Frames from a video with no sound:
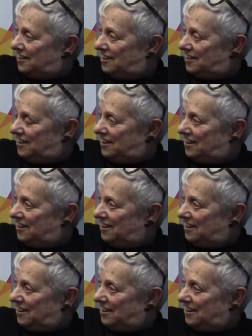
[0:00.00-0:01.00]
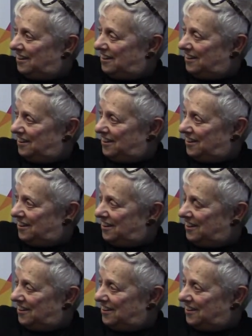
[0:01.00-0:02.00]

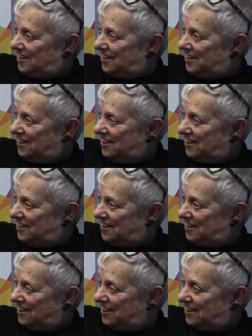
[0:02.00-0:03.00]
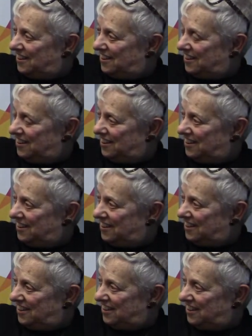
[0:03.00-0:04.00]

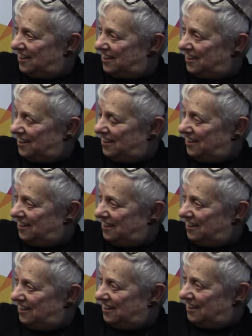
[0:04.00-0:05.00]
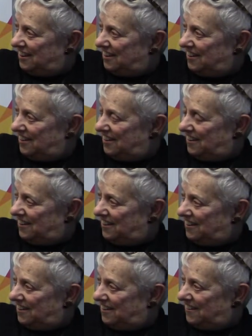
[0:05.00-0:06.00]

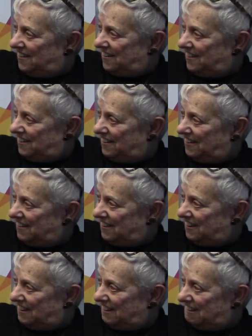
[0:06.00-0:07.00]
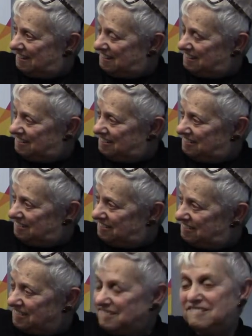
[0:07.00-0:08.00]
(not speaking)